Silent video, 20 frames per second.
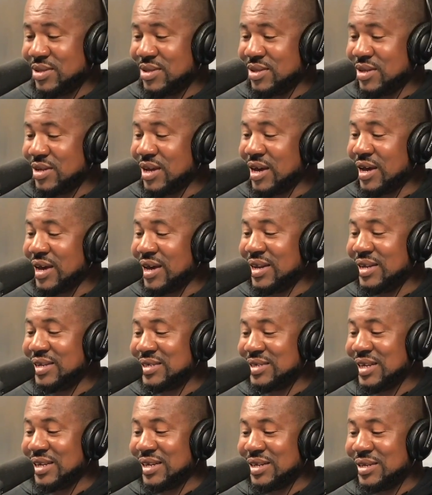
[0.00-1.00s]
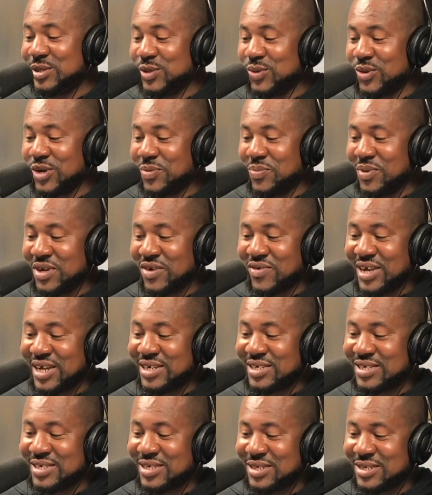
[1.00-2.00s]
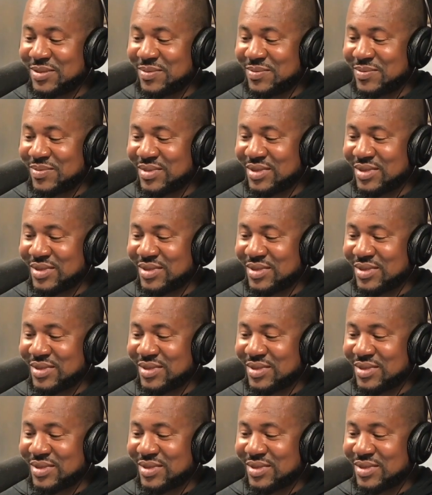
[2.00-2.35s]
I didn't tell her that you want to be in a relationship.